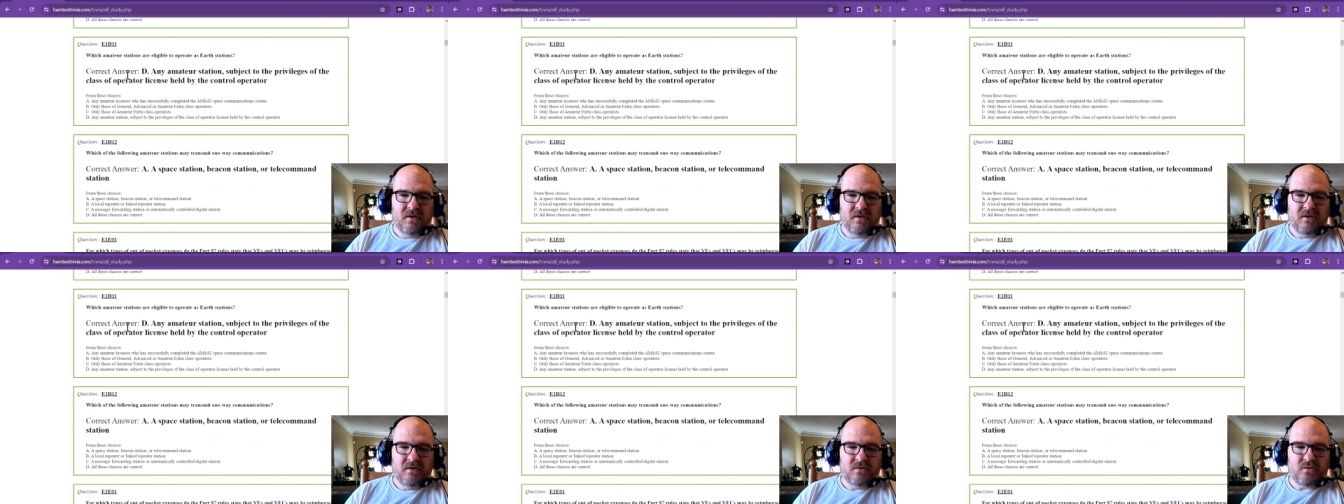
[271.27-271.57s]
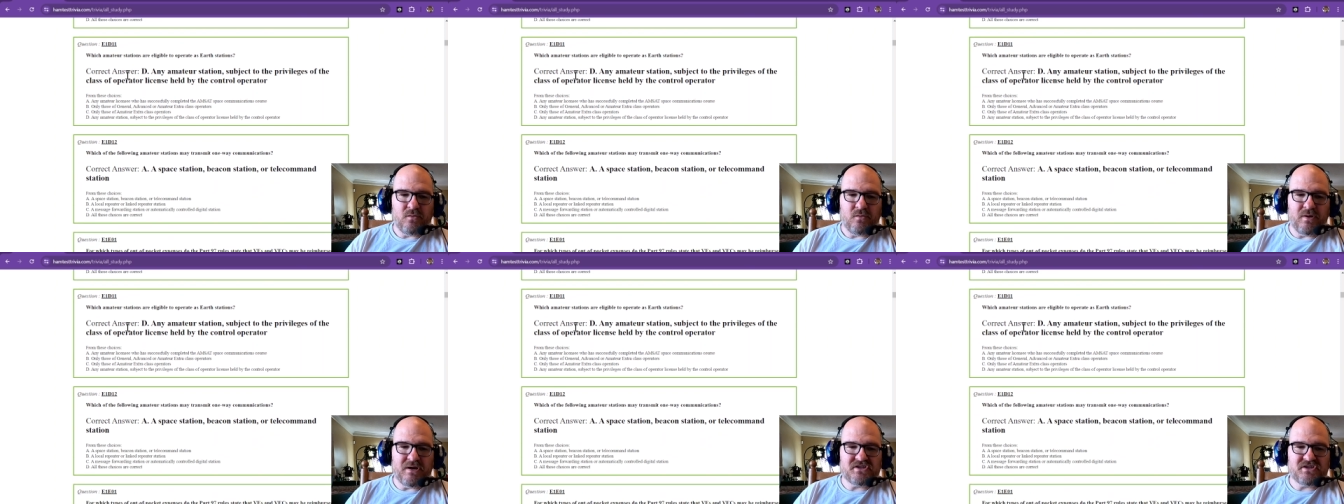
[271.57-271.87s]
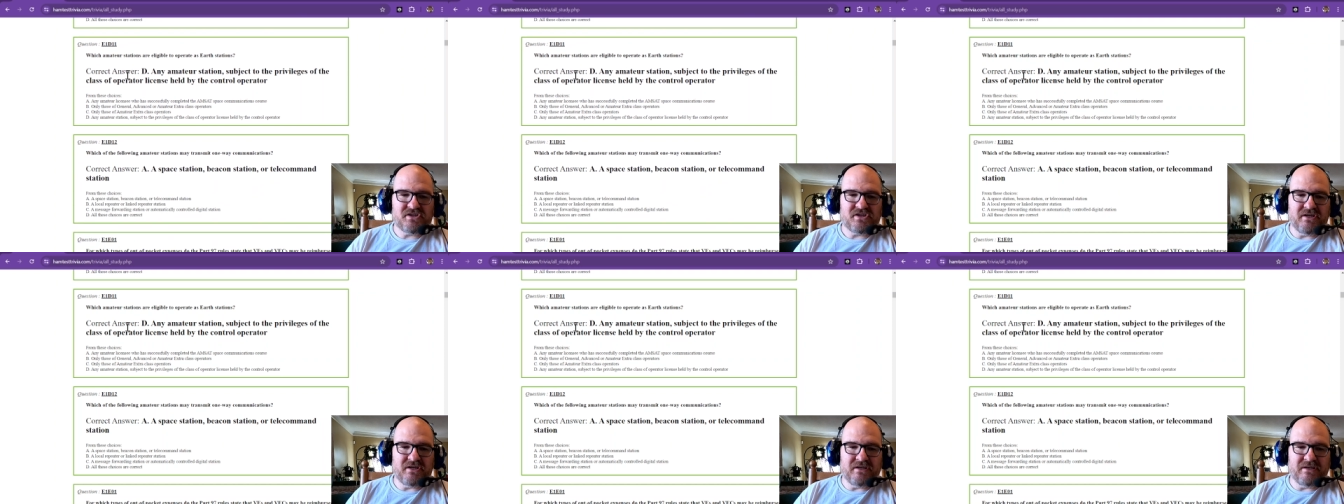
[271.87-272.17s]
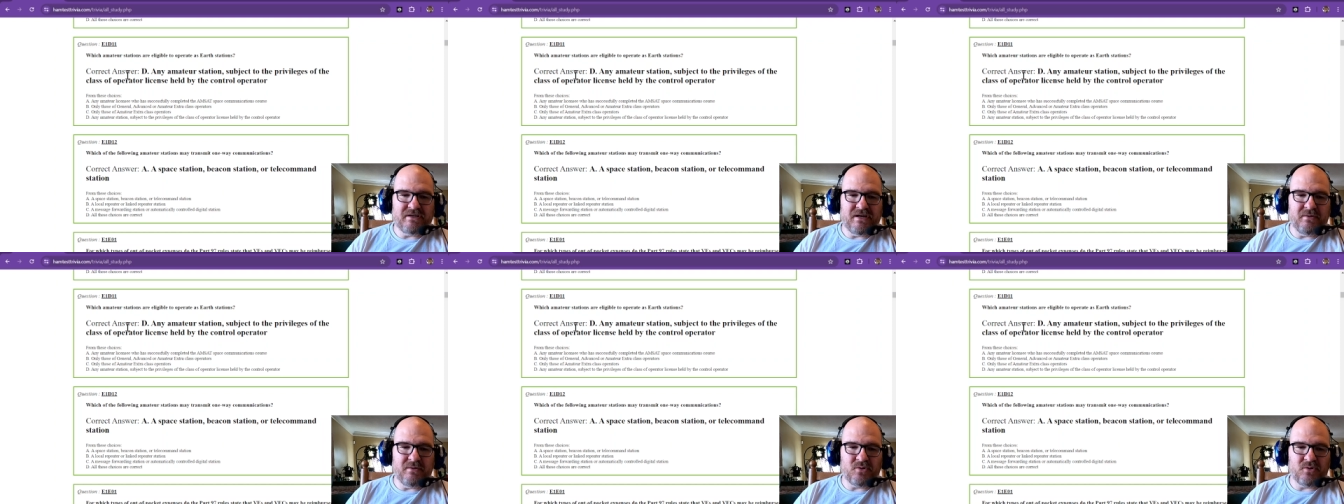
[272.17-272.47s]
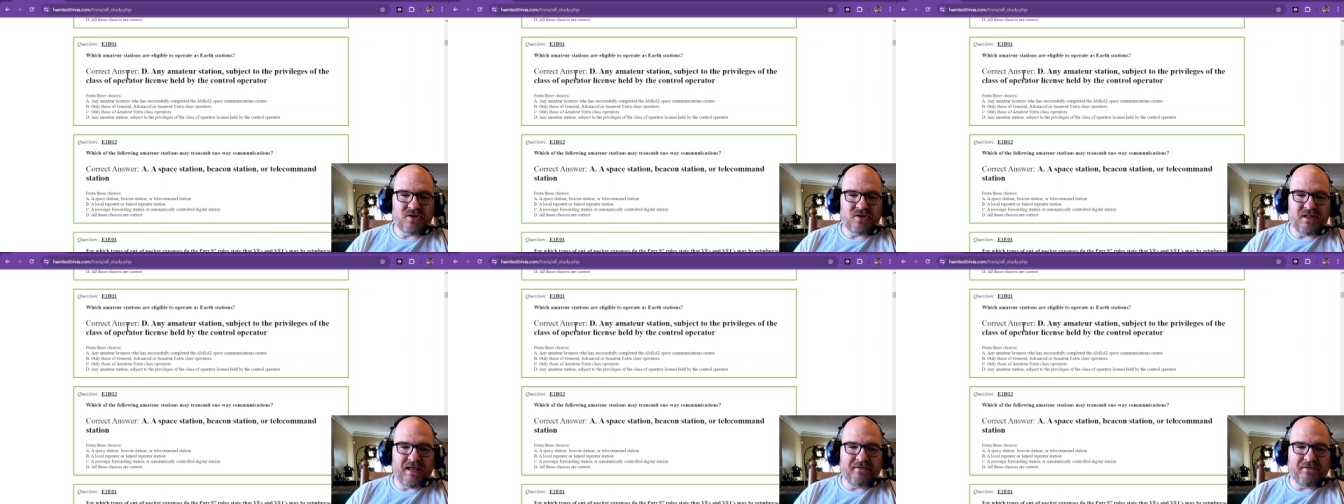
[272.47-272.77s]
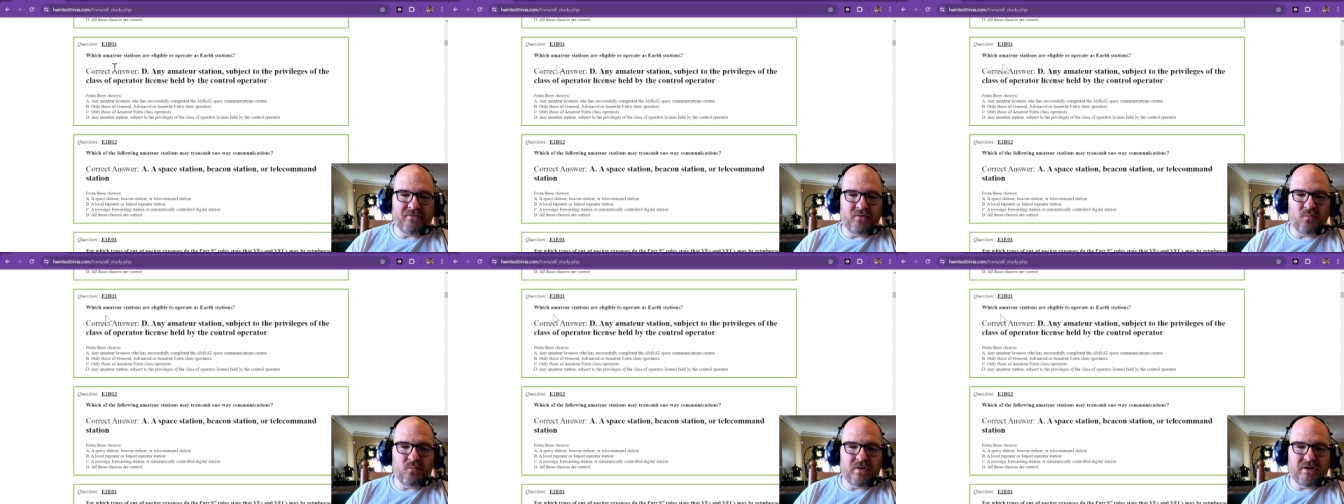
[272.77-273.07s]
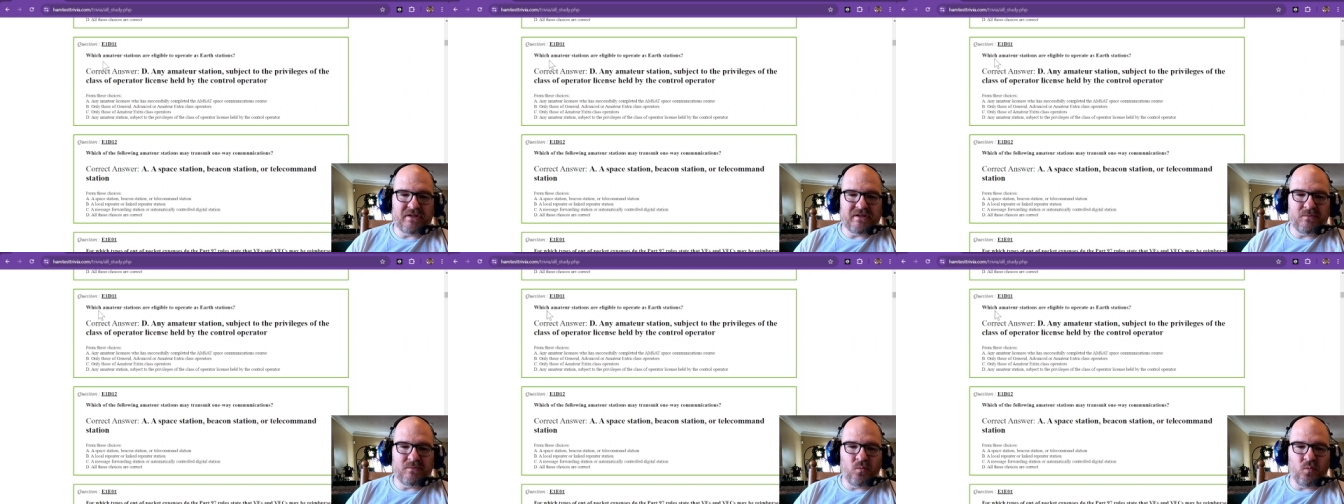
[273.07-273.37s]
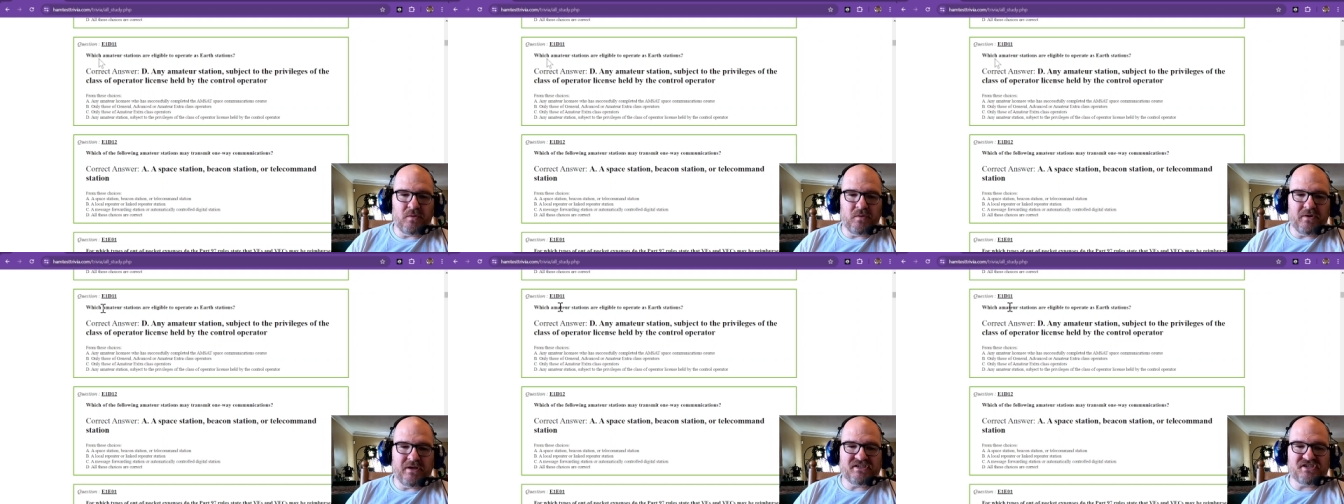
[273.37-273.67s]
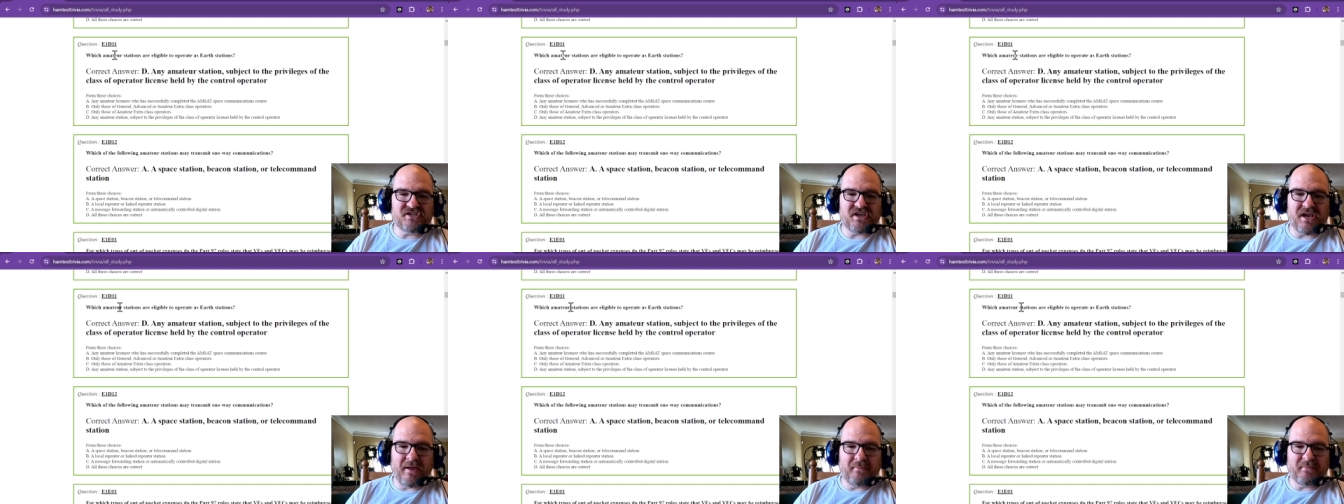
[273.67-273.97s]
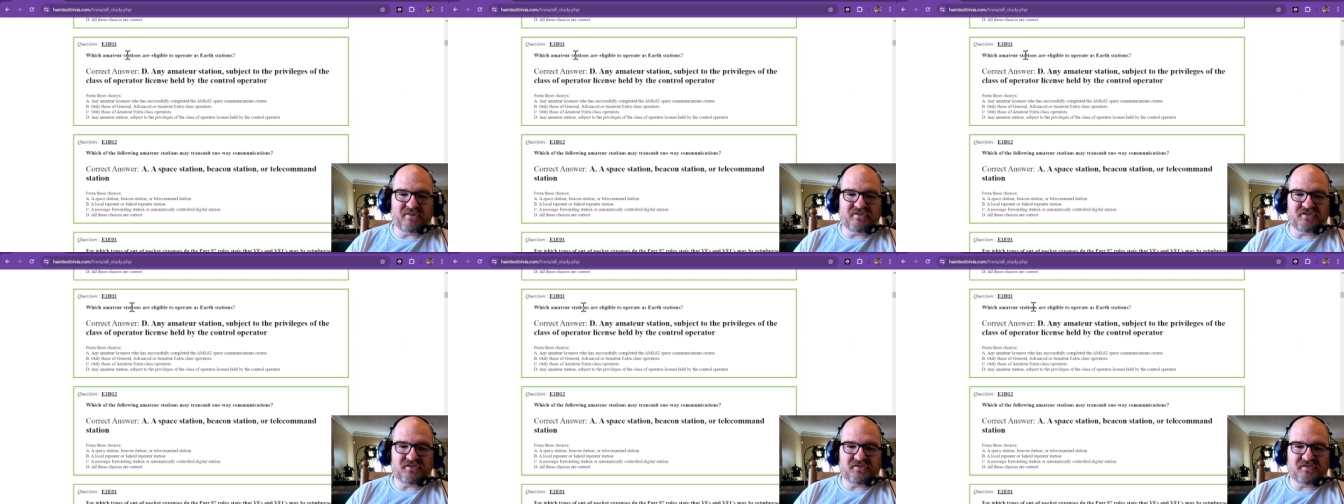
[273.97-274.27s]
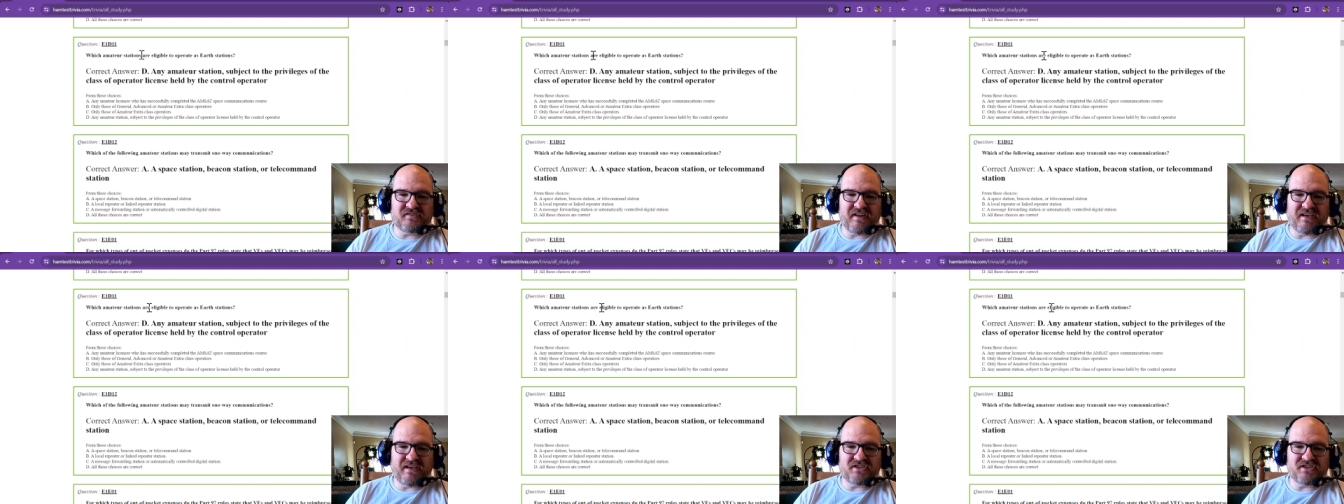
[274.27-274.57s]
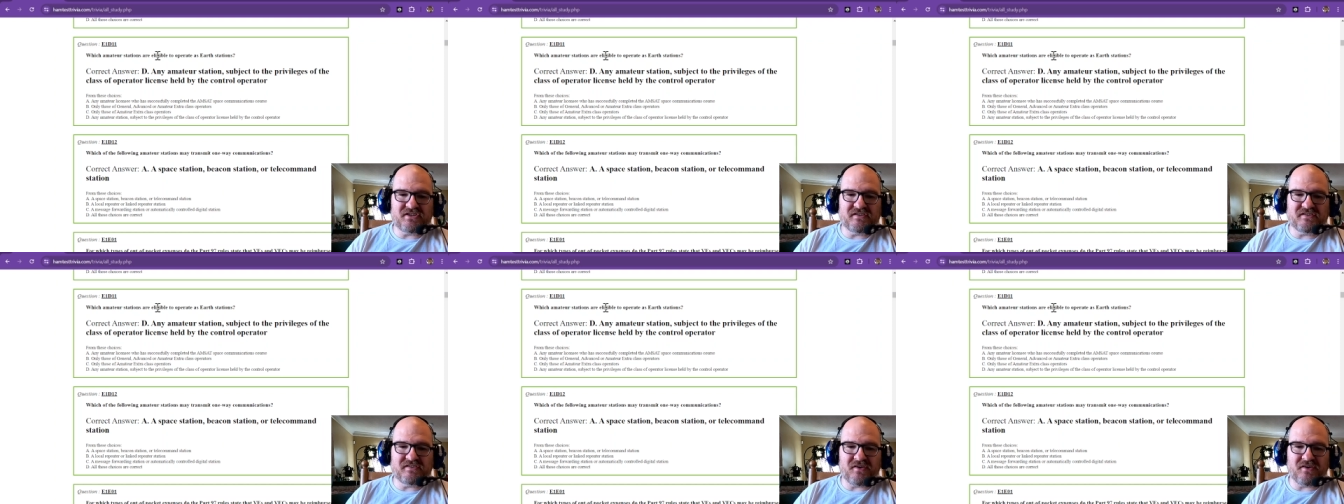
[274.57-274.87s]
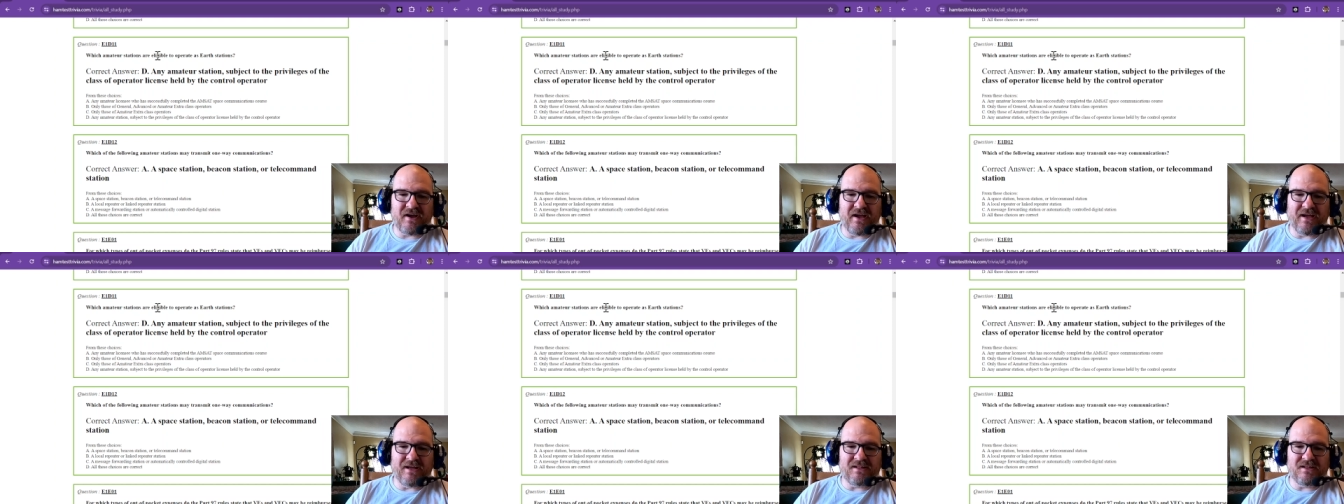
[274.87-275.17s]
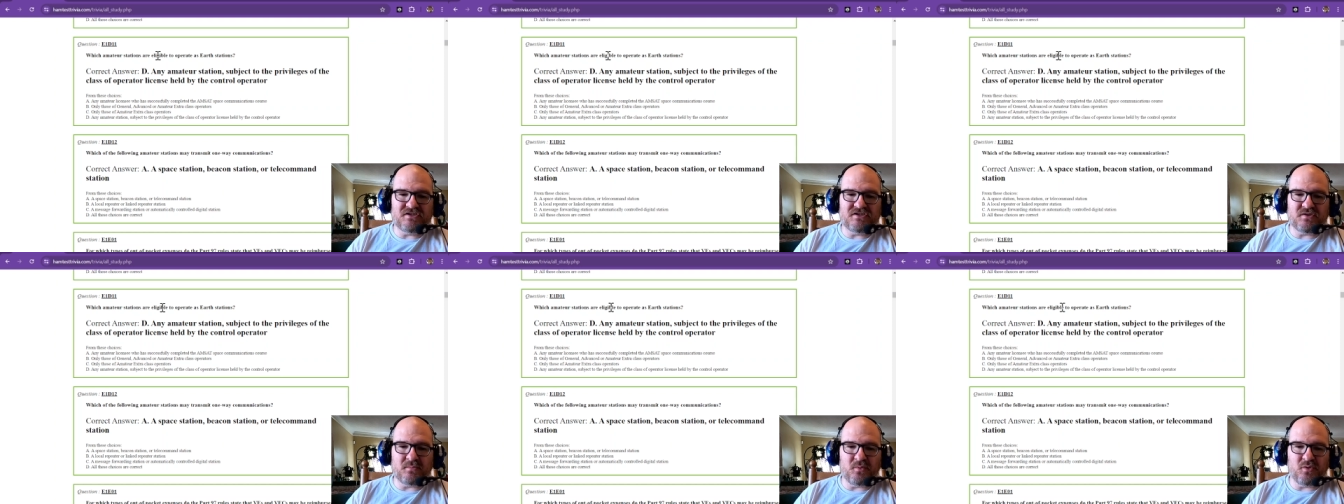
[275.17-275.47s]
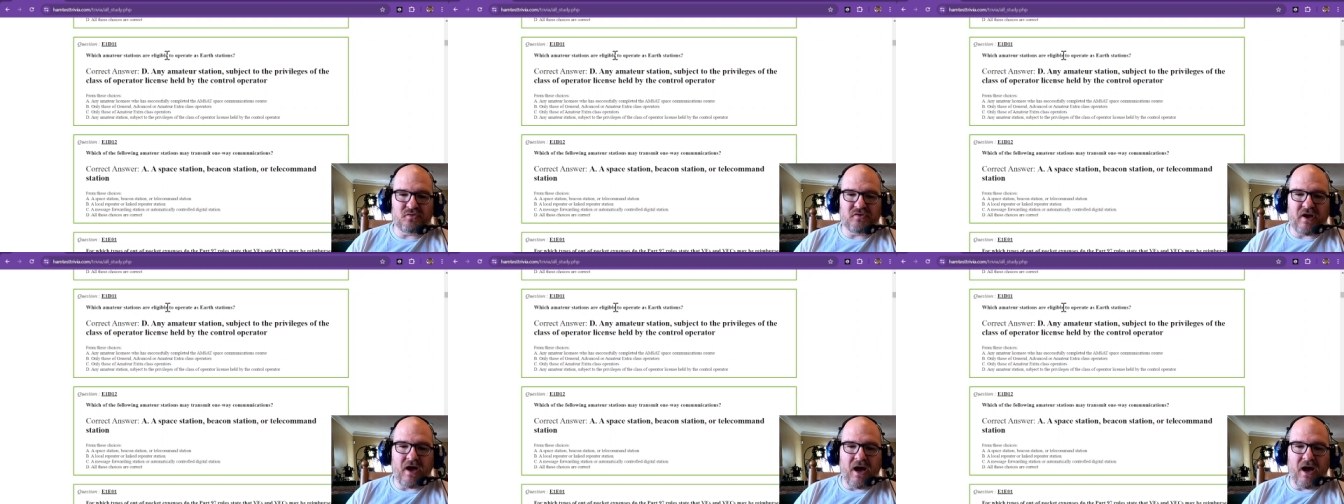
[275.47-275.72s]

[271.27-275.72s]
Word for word: Question number 11, which amateur stations are eligible to